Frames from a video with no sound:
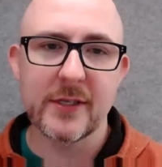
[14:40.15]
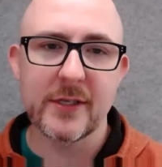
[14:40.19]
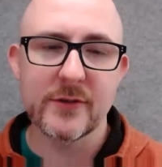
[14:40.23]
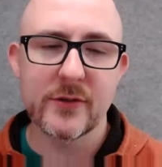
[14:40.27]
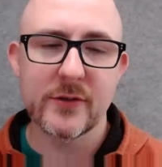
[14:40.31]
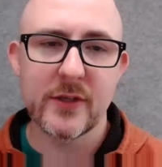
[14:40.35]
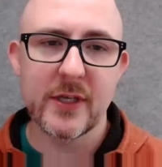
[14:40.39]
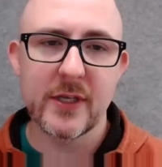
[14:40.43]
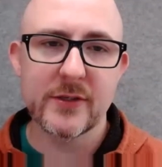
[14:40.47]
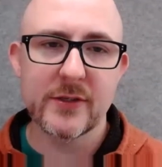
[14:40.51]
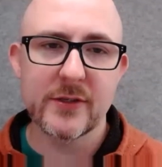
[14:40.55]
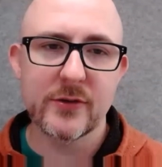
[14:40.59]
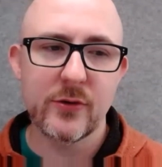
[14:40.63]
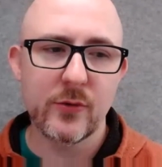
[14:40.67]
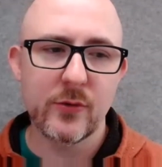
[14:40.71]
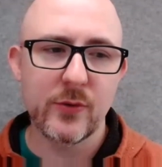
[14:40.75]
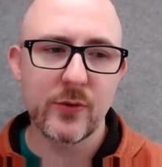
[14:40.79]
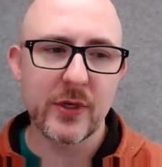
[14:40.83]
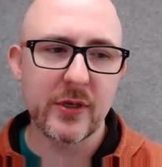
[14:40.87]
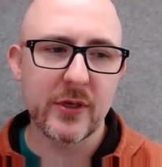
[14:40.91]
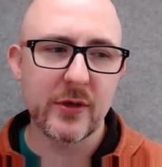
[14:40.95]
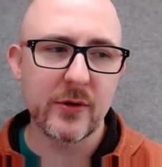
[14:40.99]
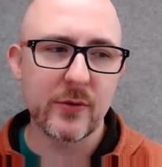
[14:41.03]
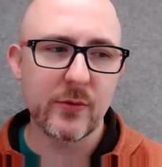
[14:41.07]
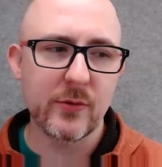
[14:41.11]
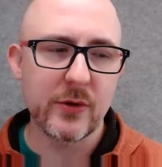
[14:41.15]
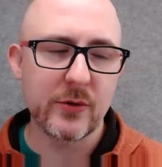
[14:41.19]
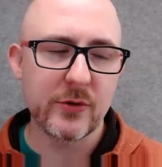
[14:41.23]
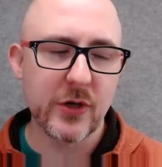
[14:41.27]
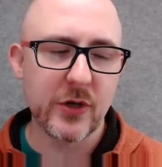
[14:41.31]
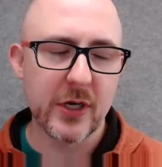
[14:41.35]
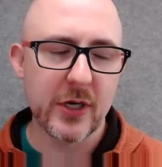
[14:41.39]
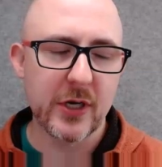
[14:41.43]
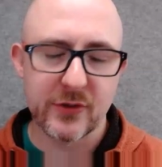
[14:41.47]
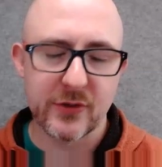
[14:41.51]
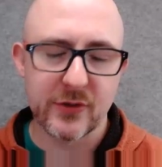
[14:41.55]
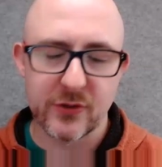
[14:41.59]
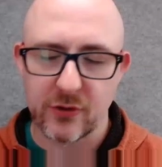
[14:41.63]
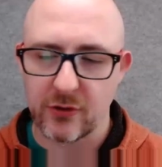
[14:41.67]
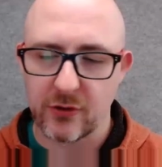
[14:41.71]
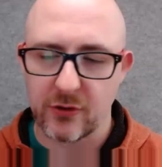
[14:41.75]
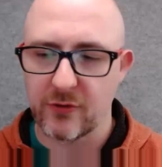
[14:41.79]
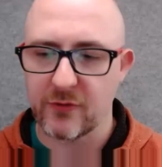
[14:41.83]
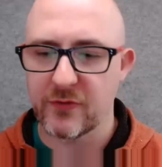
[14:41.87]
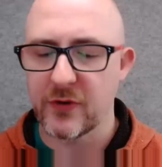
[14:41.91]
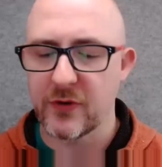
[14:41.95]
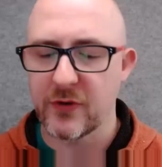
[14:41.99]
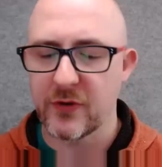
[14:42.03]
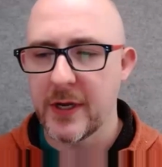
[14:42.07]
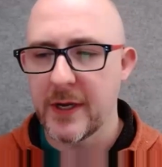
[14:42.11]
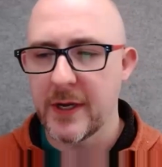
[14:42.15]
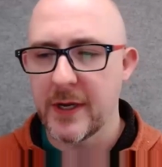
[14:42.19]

And so that's who we try to serve.